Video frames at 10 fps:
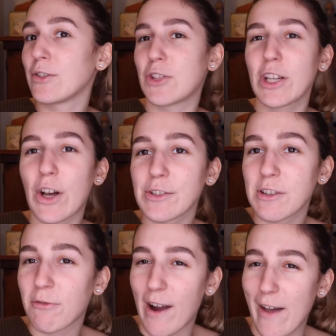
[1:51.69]
She calls
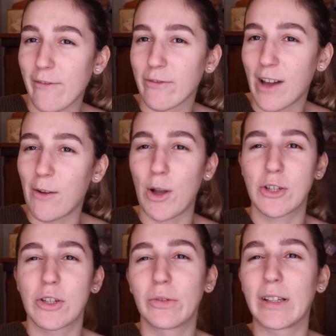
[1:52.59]
it Rev. I
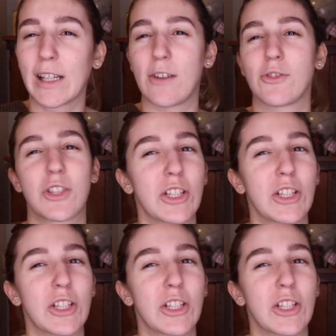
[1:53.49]
watched her video and